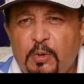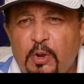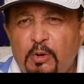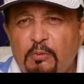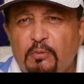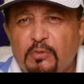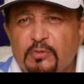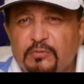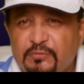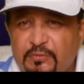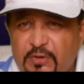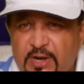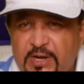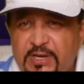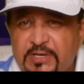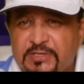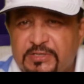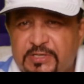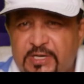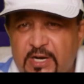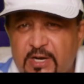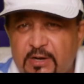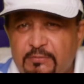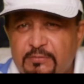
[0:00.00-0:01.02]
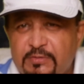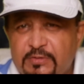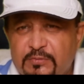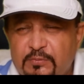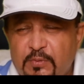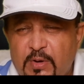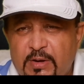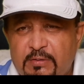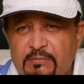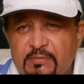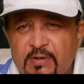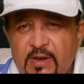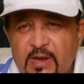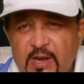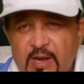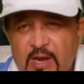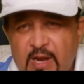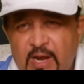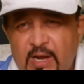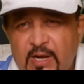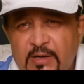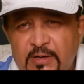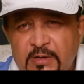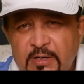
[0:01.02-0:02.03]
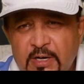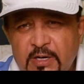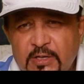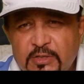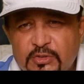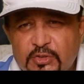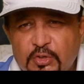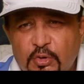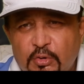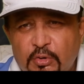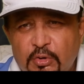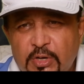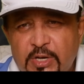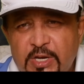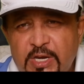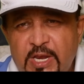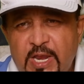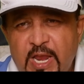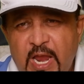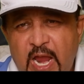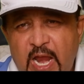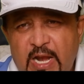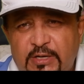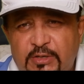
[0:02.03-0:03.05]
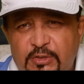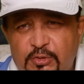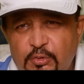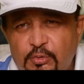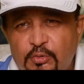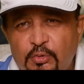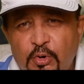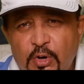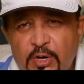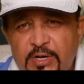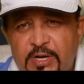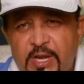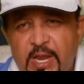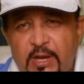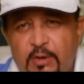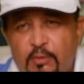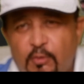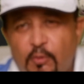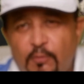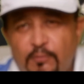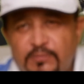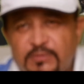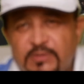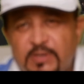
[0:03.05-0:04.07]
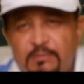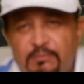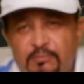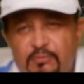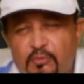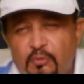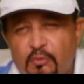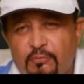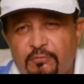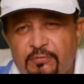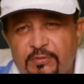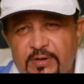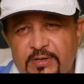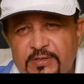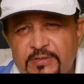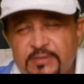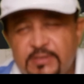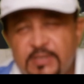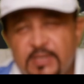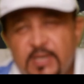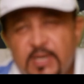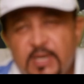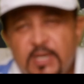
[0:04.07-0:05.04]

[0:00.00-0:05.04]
Paul was very scared of his wife, and so he had to take home some trophies.